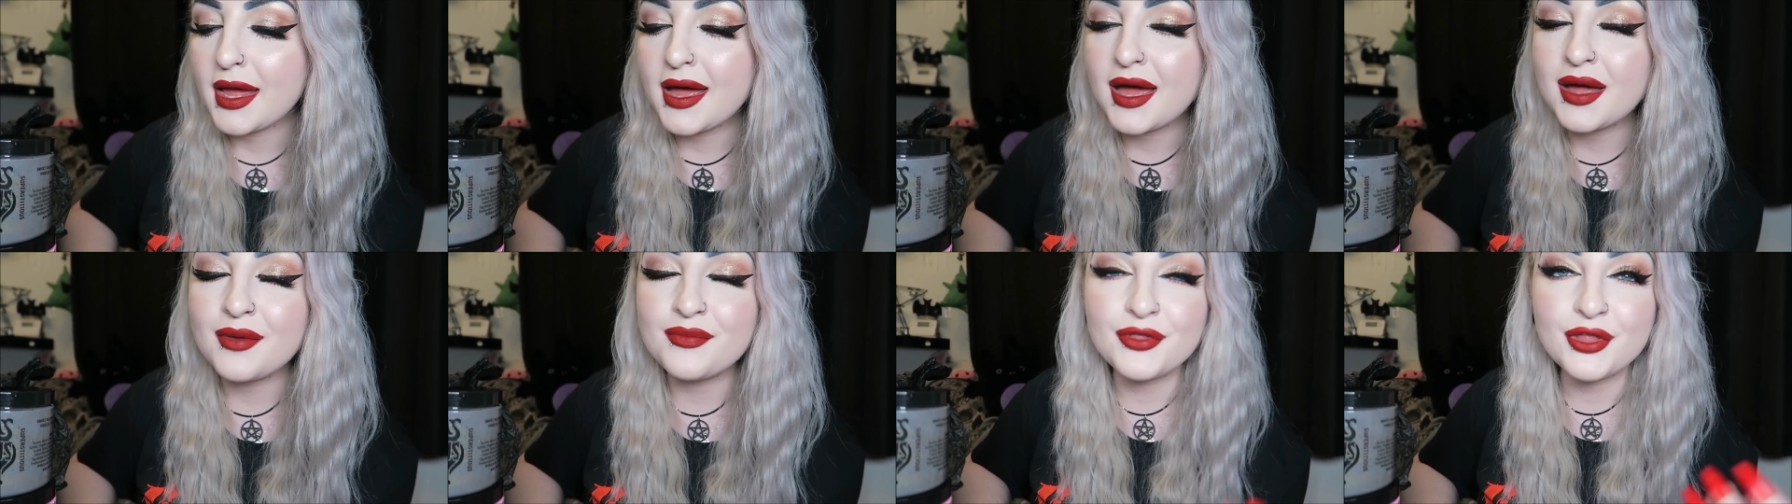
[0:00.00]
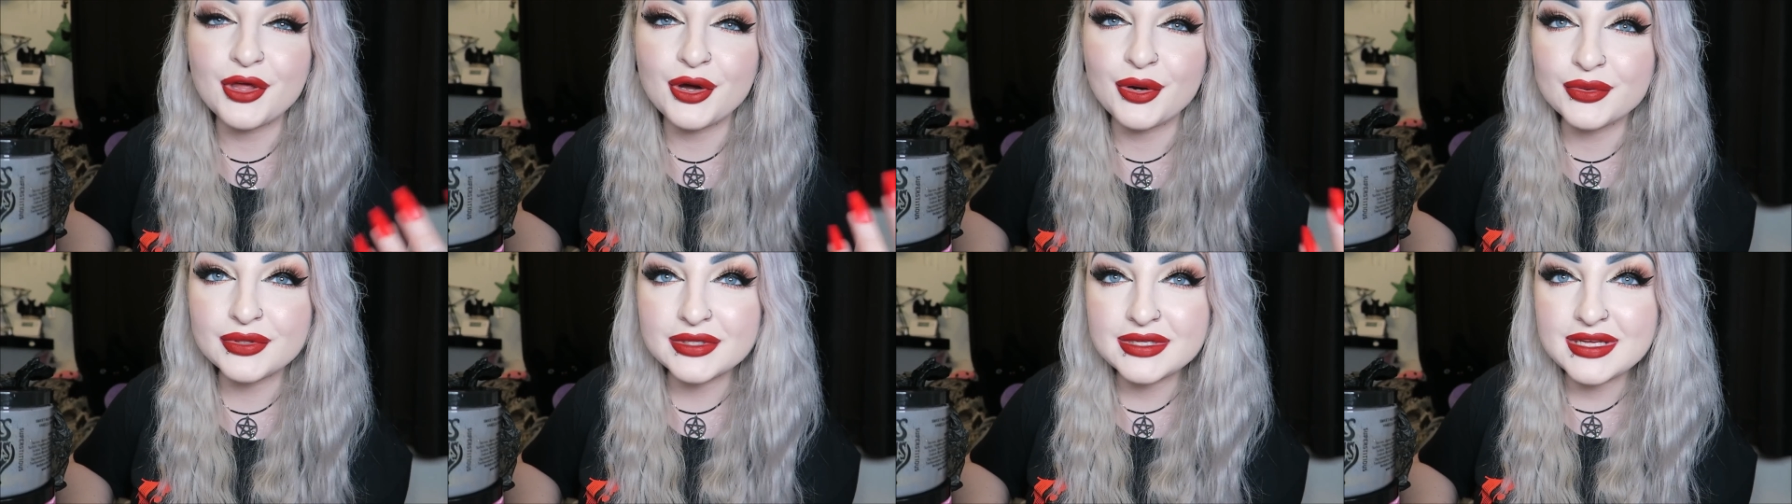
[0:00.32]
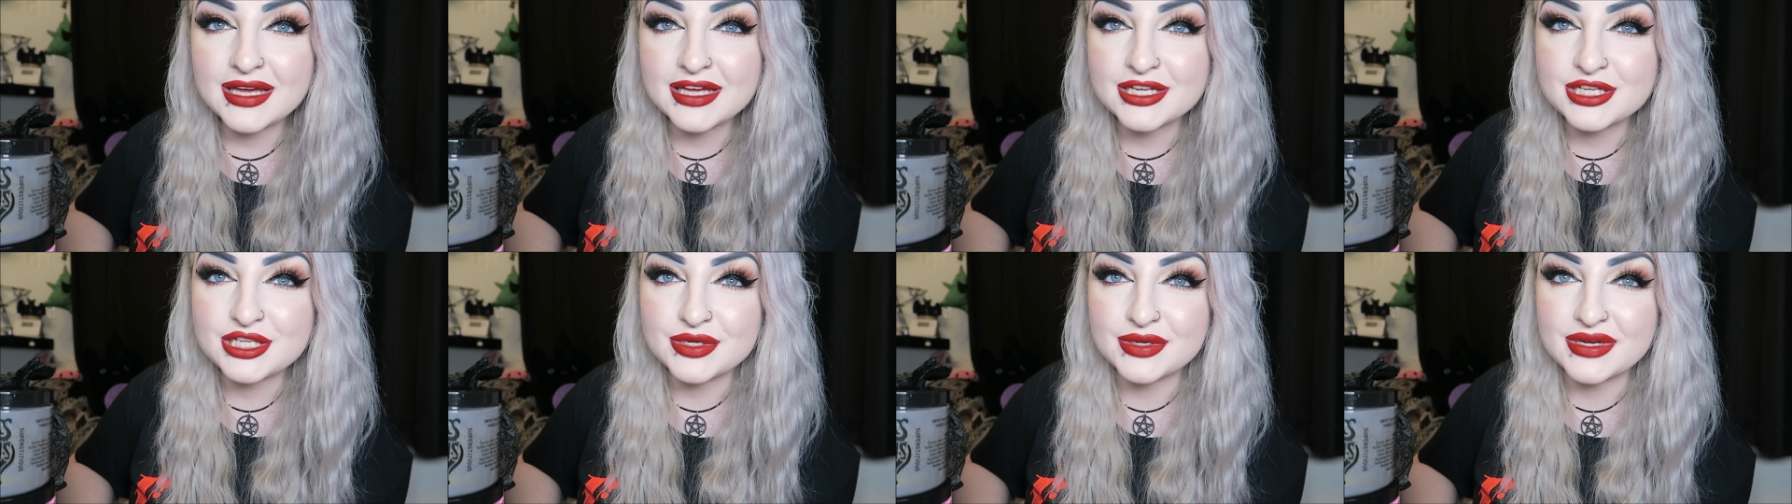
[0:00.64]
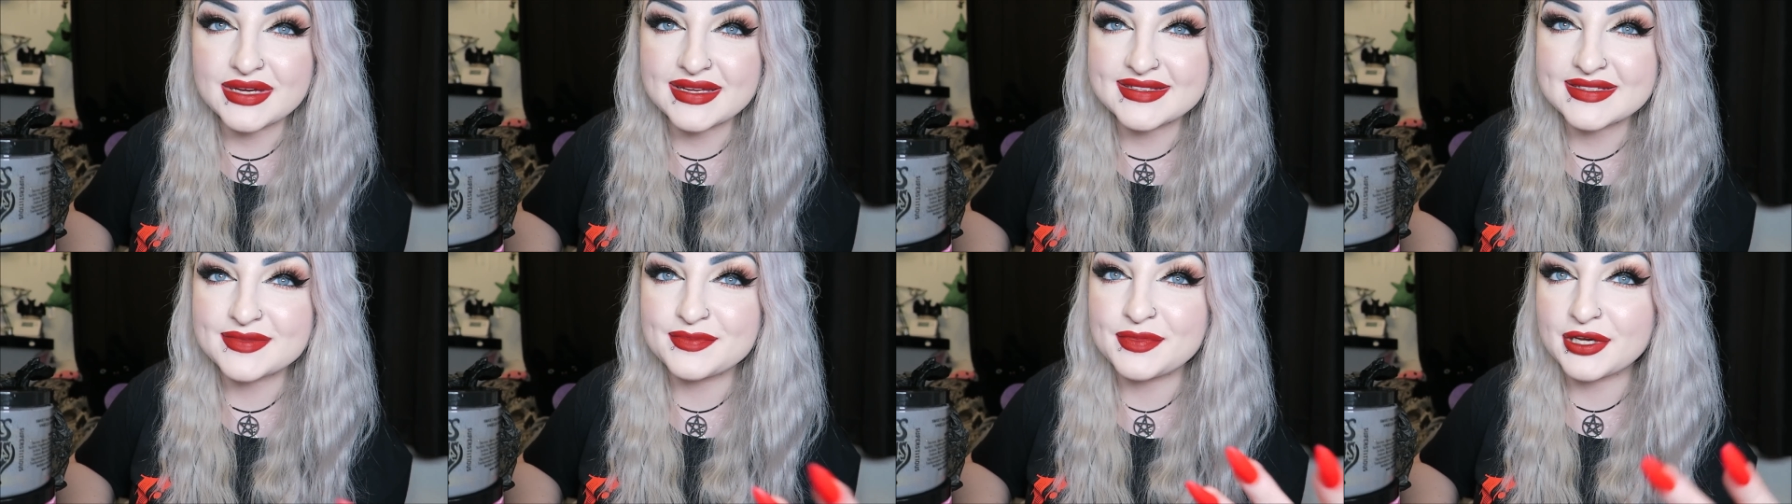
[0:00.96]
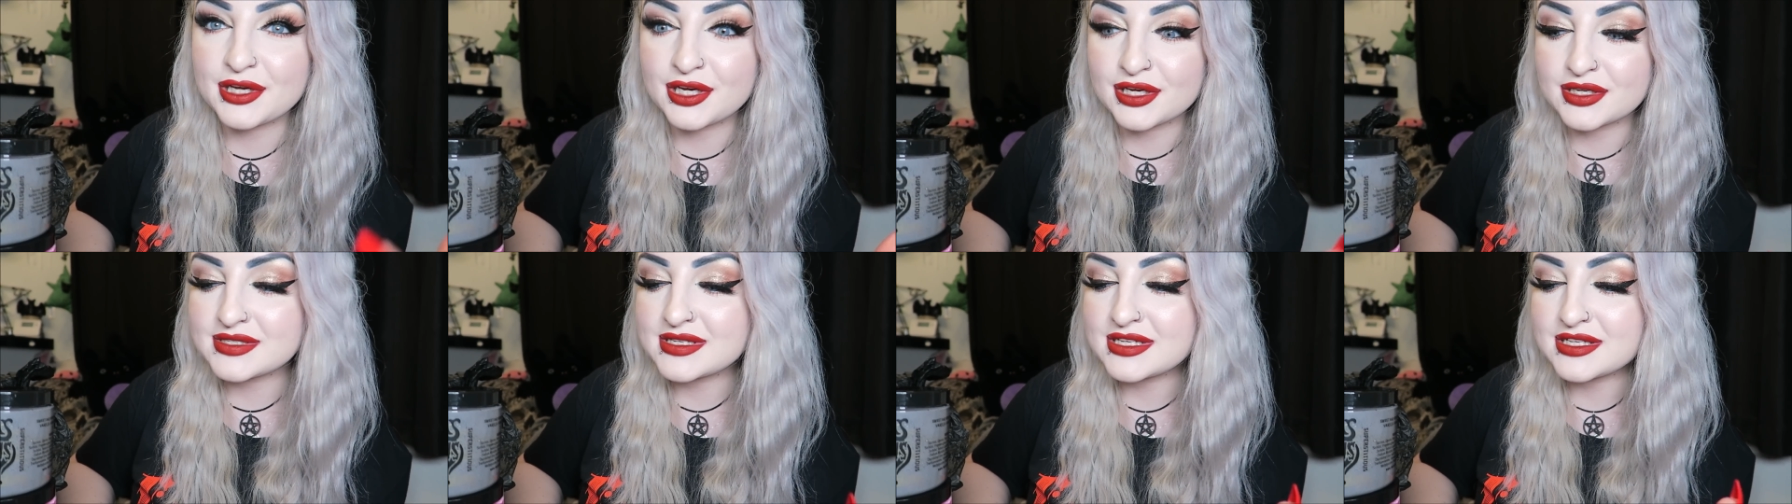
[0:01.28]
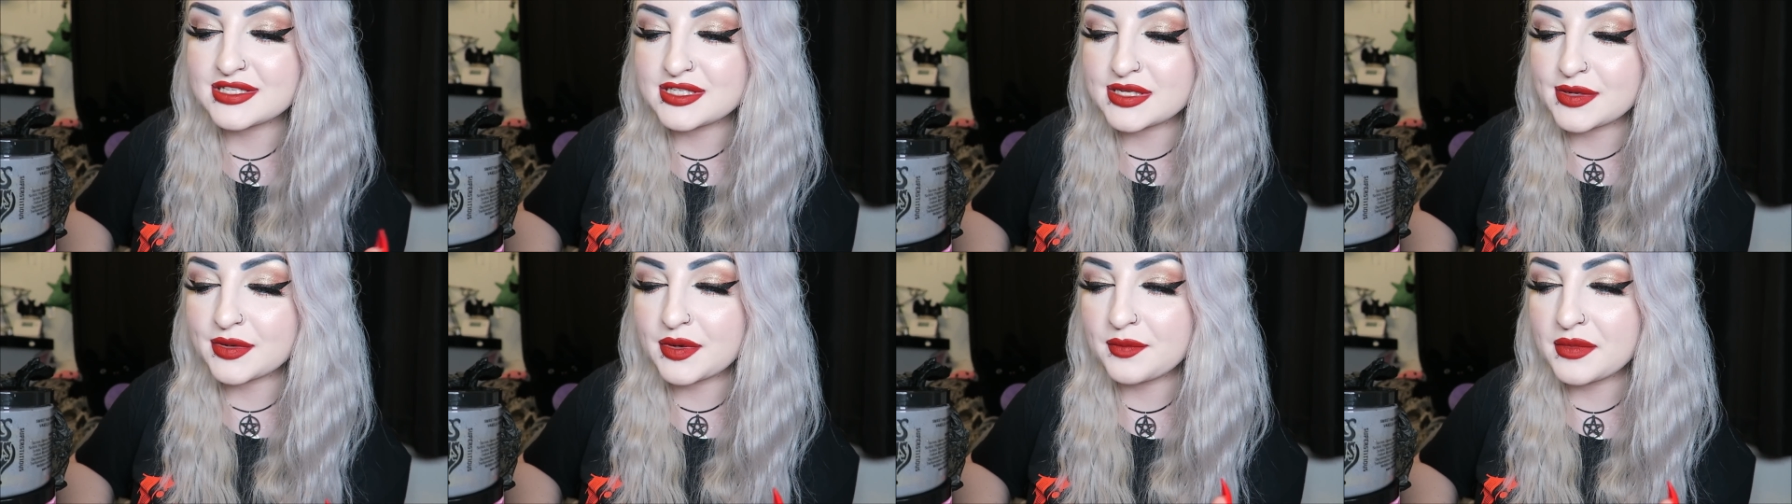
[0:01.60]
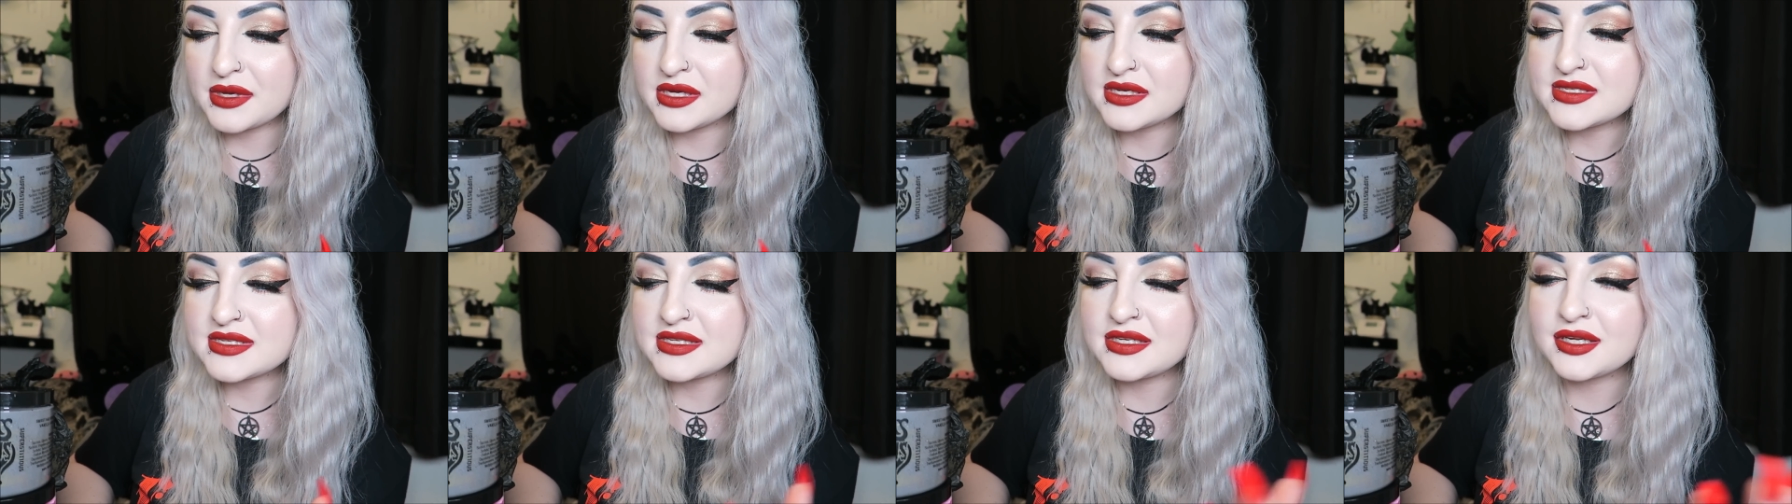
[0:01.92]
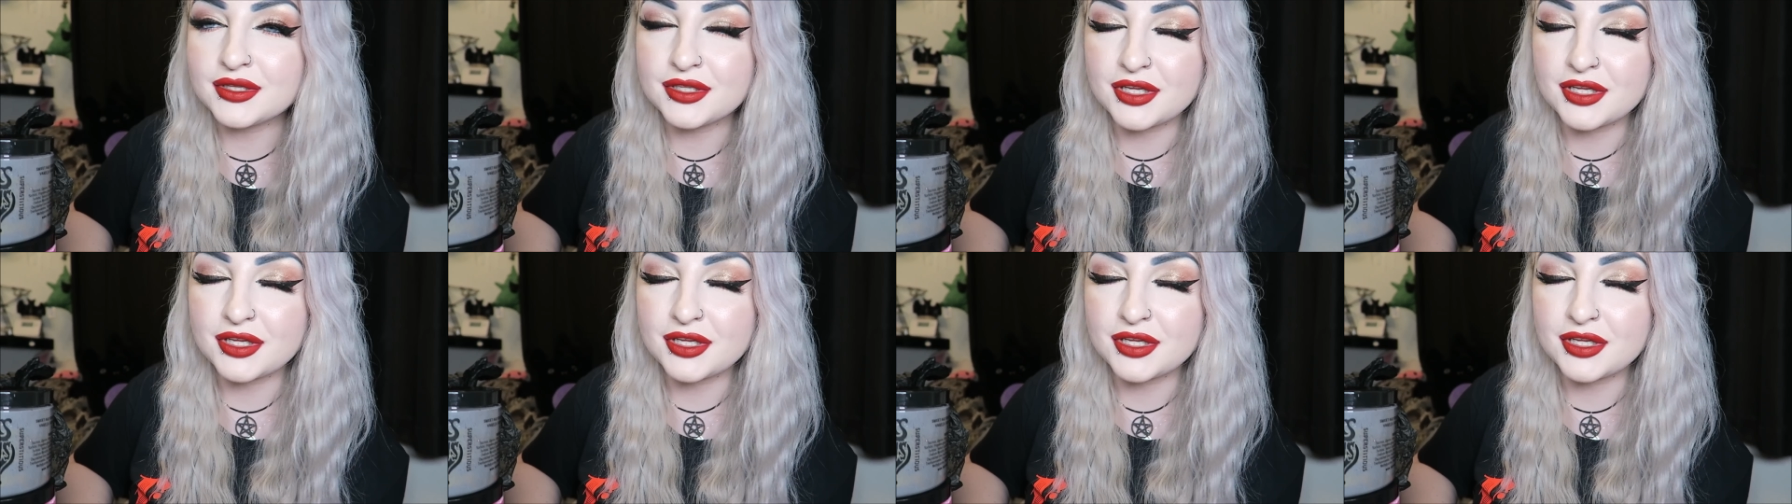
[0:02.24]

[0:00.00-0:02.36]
And um, the only issue is because it's so amazing,